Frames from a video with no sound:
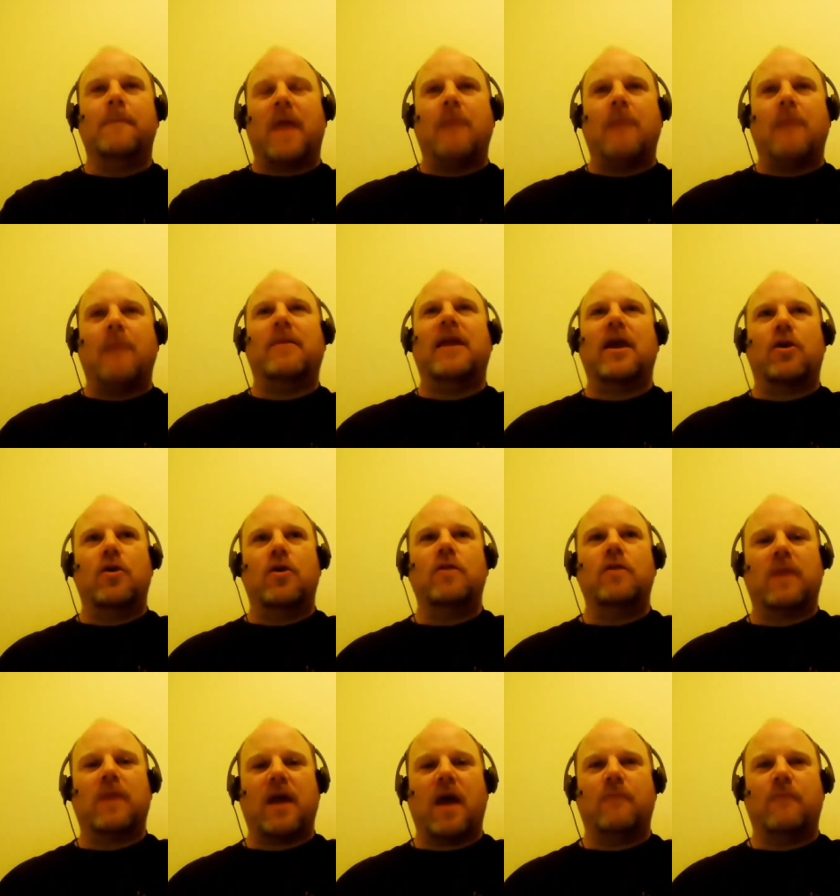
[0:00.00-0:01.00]
I mean, I
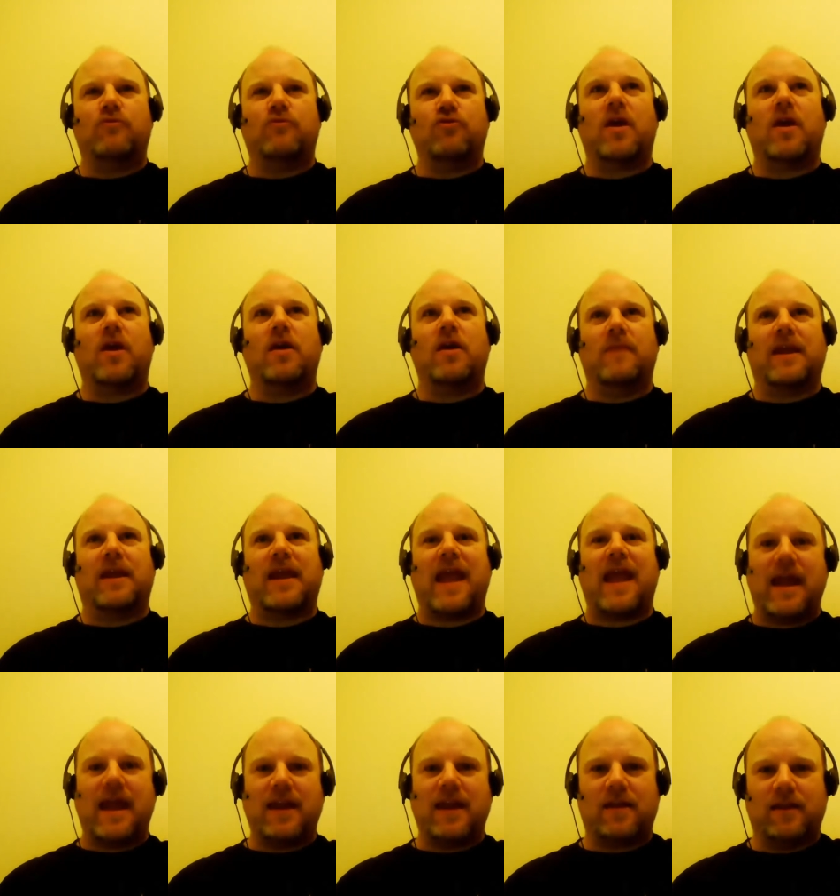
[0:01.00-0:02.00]
could. I'm sure I could
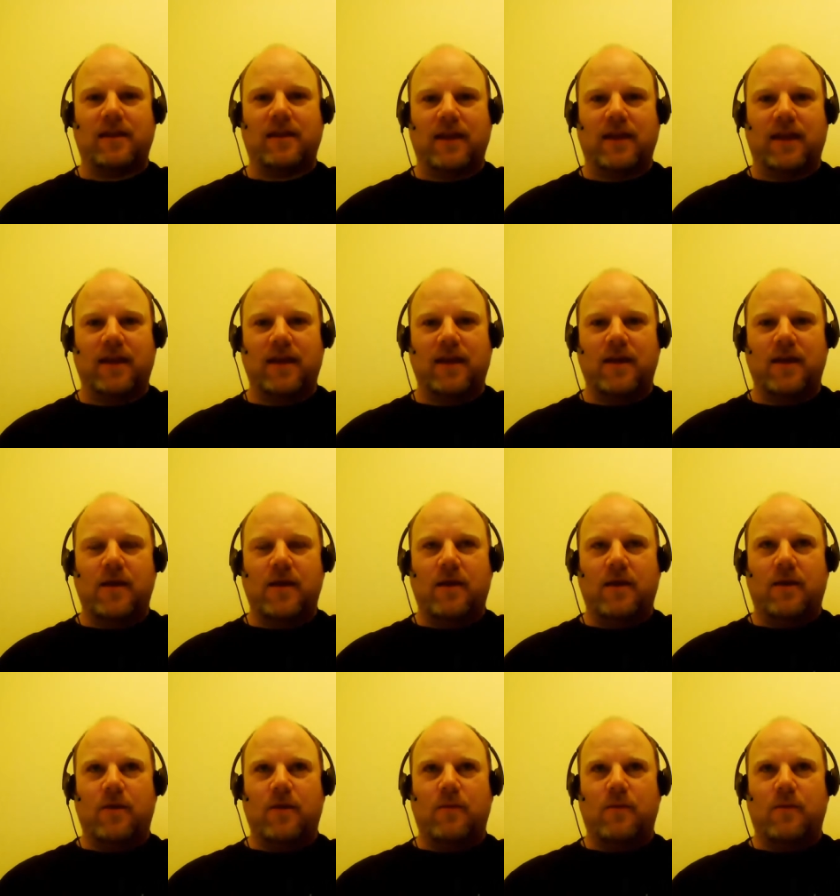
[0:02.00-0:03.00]
mechanically
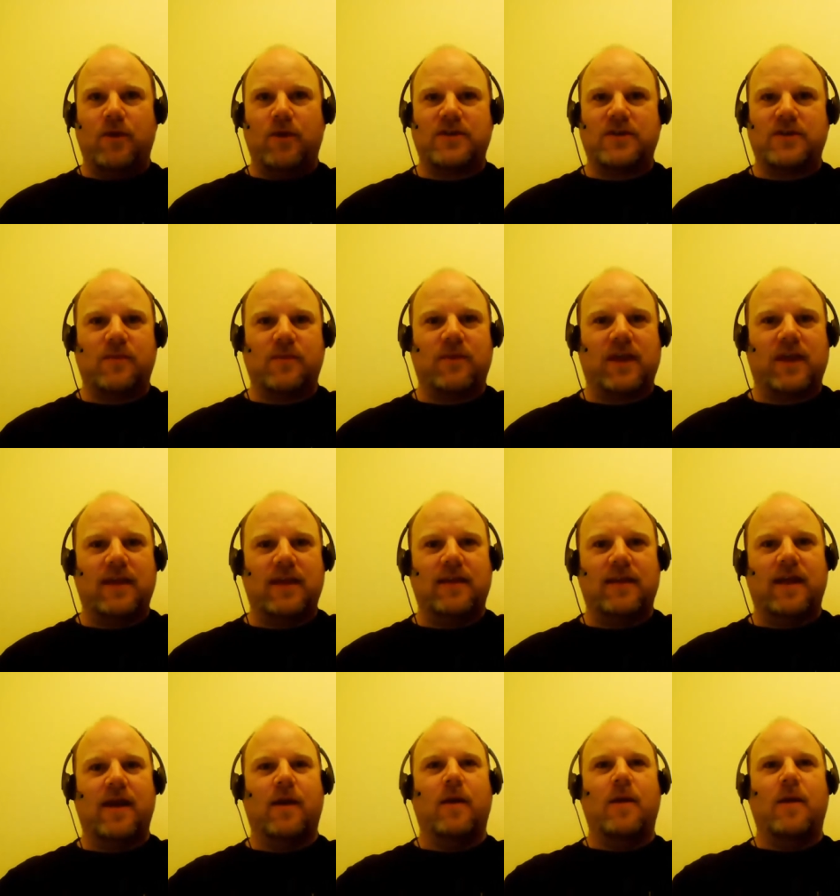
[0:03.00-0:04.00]
put something in
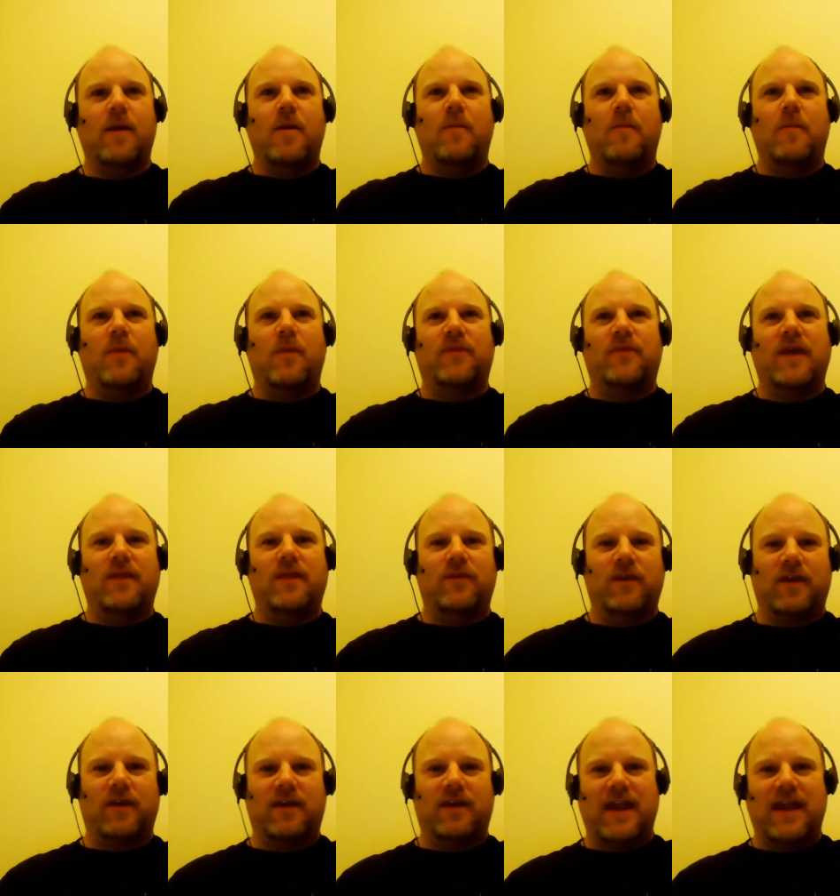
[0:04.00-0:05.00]
there, but then
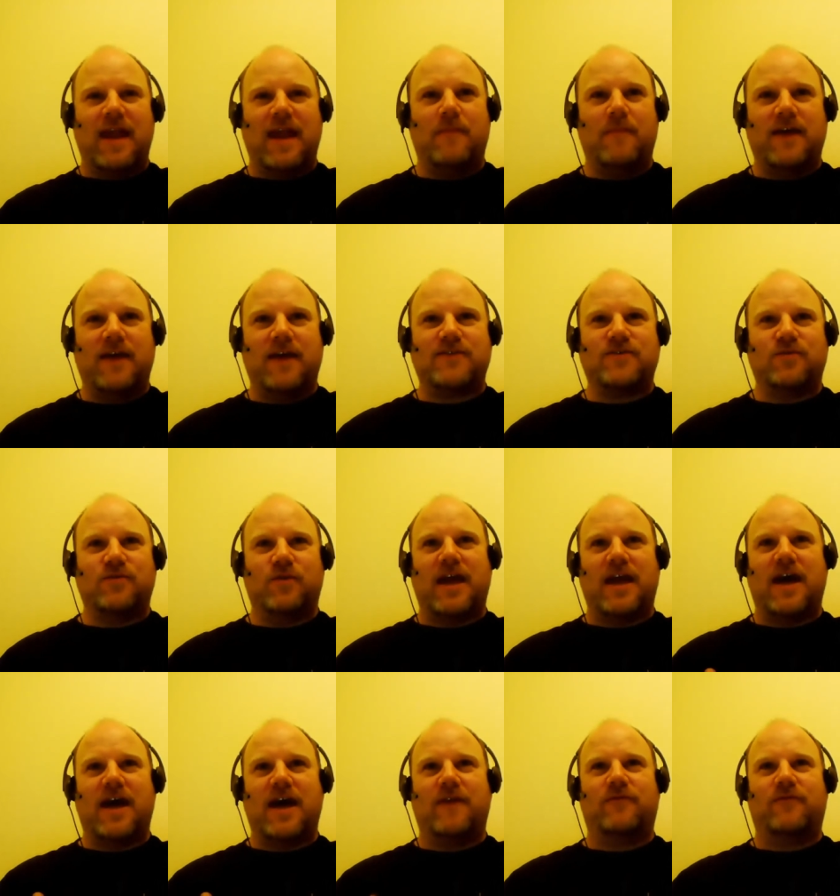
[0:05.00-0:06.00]
the game master would
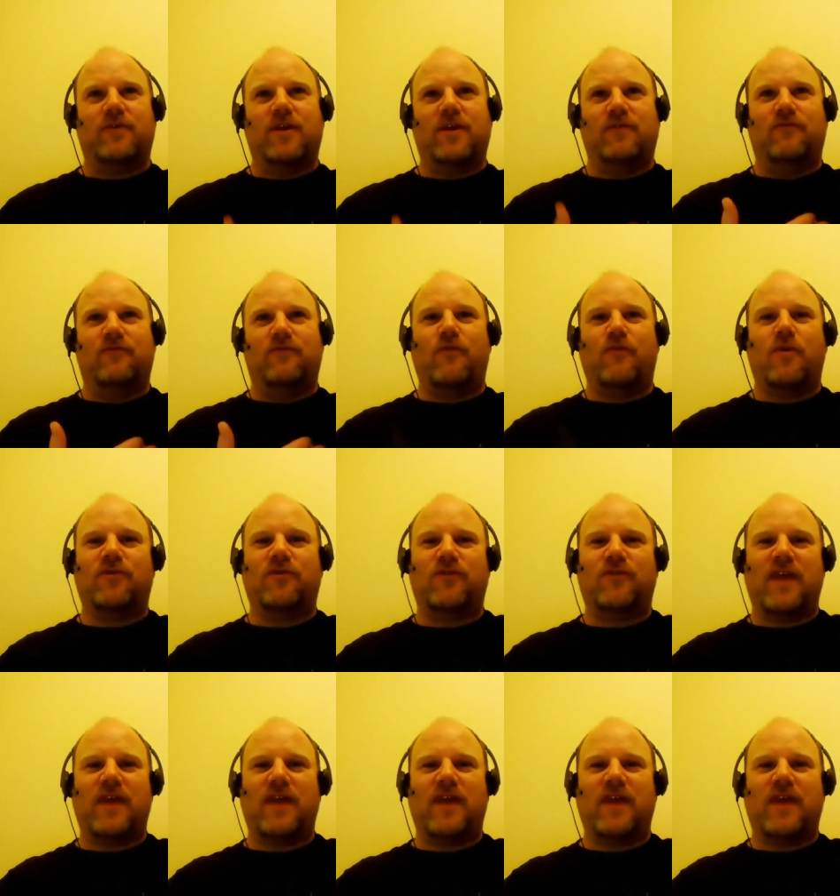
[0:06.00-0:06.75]
have to enforce